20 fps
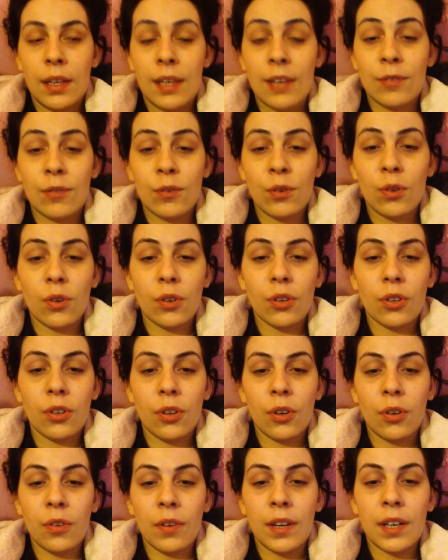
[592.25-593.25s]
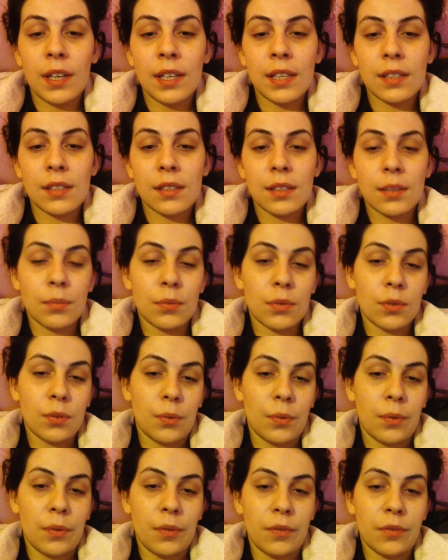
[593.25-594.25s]
if not a cure, at least some
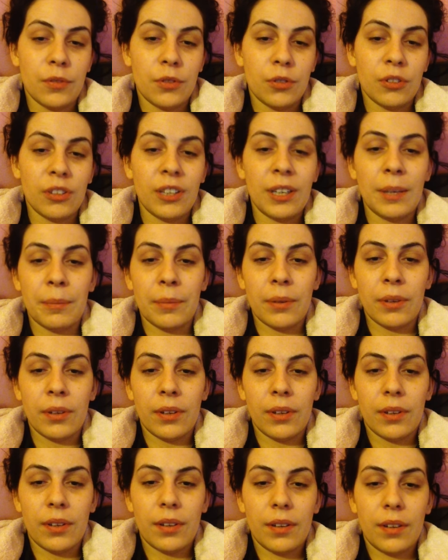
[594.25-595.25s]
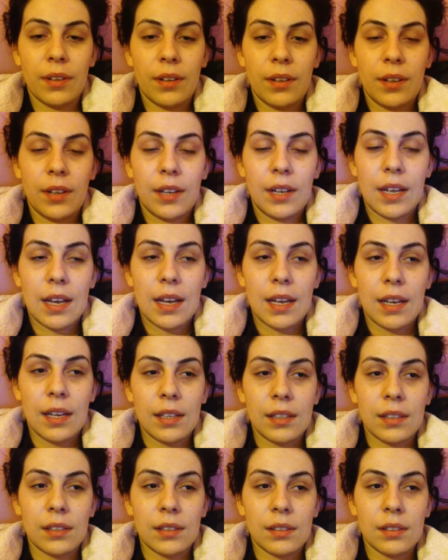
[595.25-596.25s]
sort of treatment
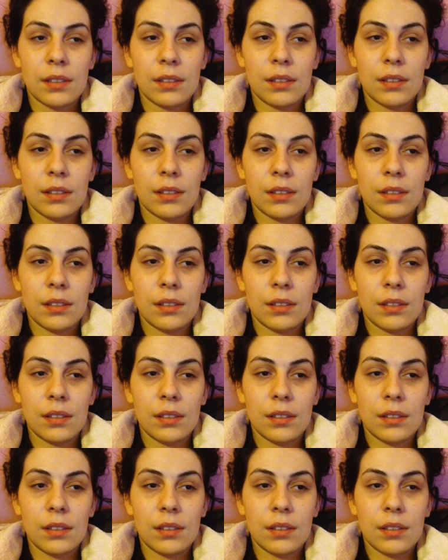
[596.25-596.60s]
and